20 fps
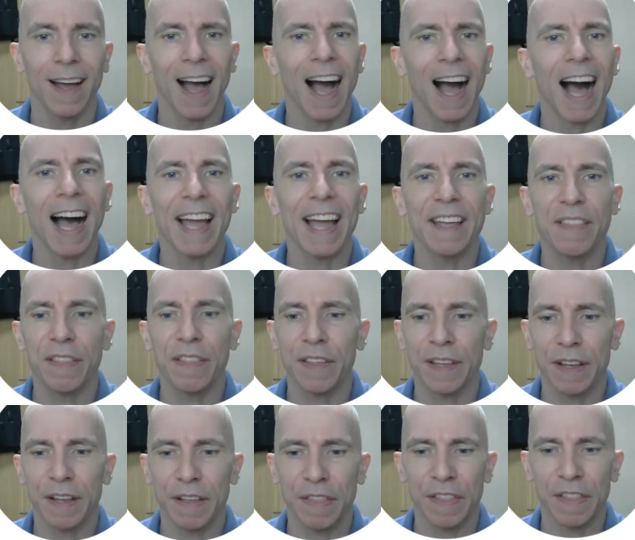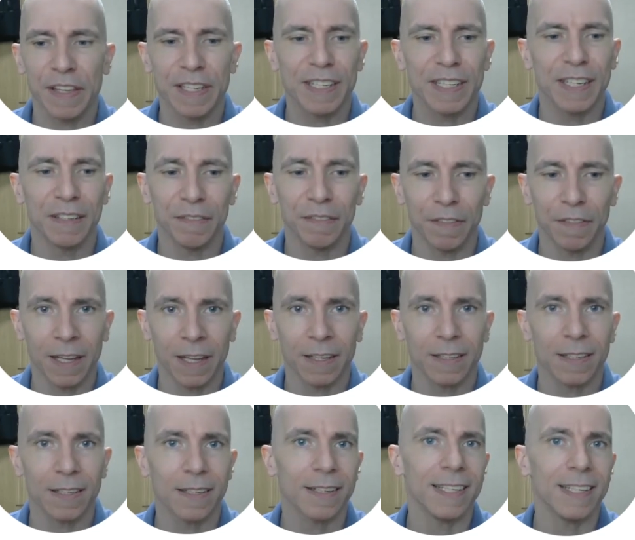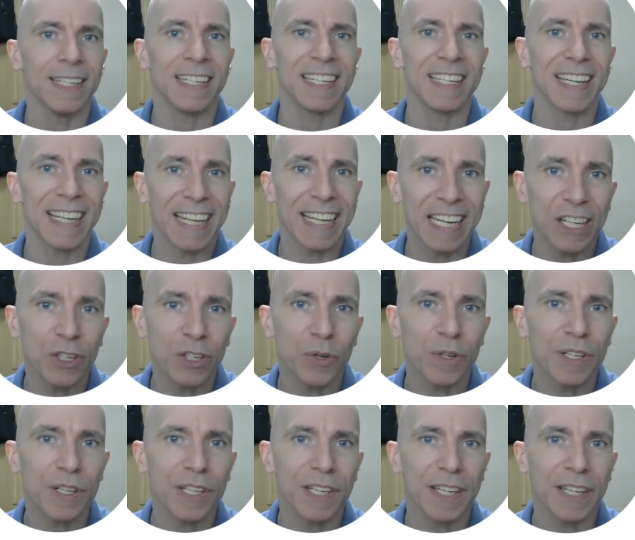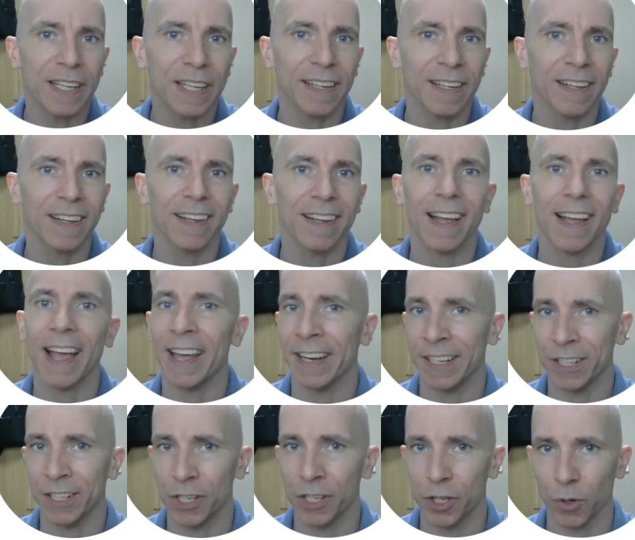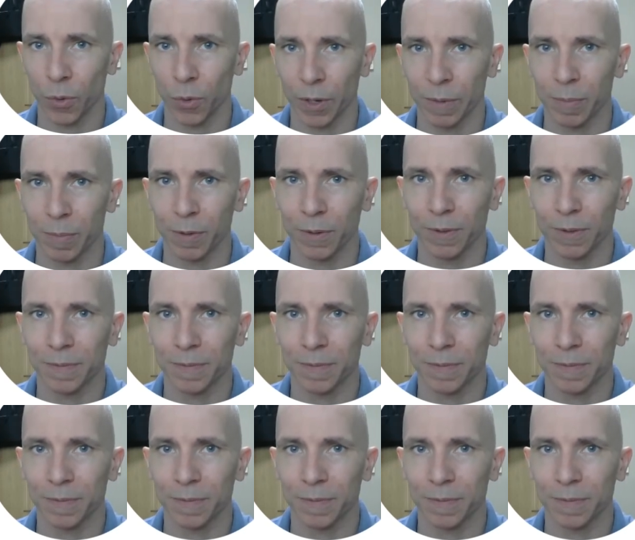I think this event is interesting and enjoyable.